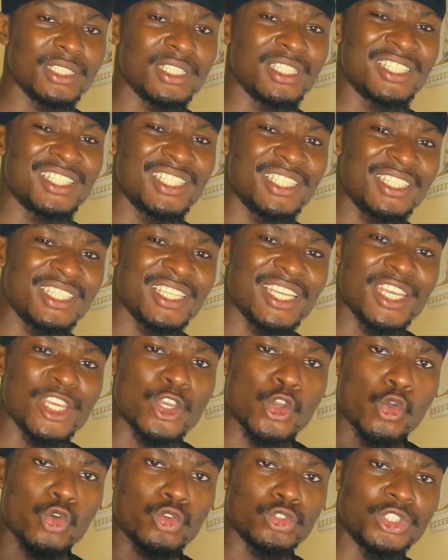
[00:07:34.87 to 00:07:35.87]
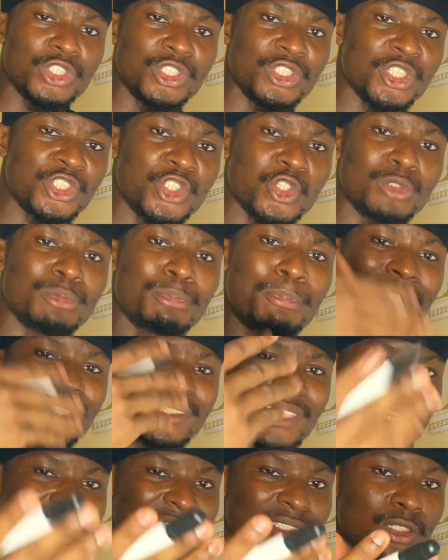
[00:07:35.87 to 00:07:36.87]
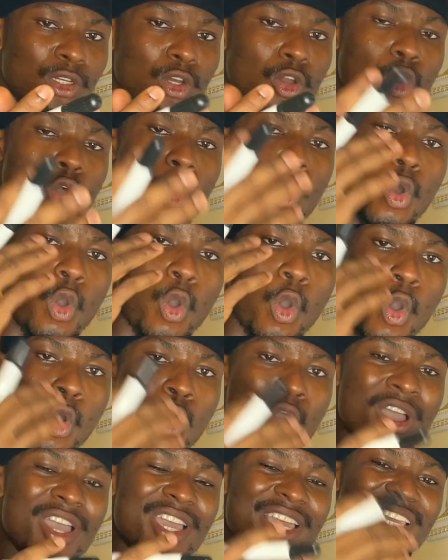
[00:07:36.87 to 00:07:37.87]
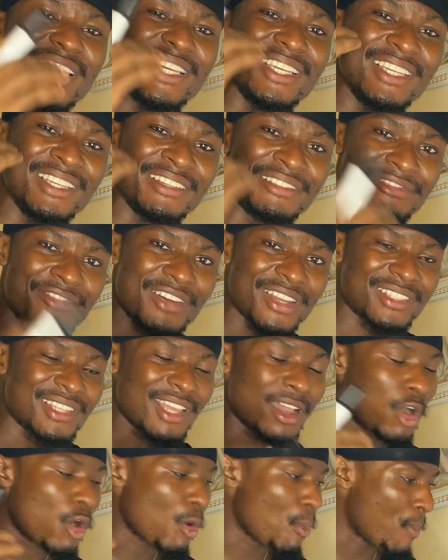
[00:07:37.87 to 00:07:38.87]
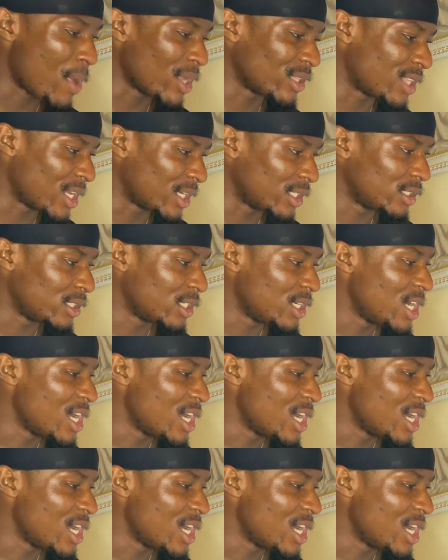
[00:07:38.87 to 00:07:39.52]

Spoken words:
Is it a continuation pattern or a reversal pattern?